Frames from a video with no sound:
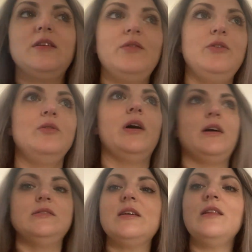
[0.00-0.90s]
if you
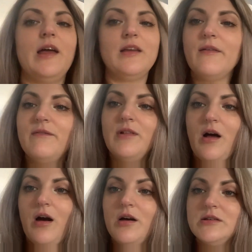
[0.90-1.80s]
guys like
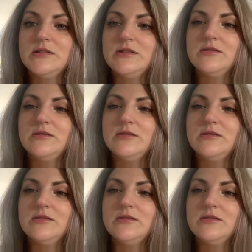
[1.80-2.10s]
vlogs,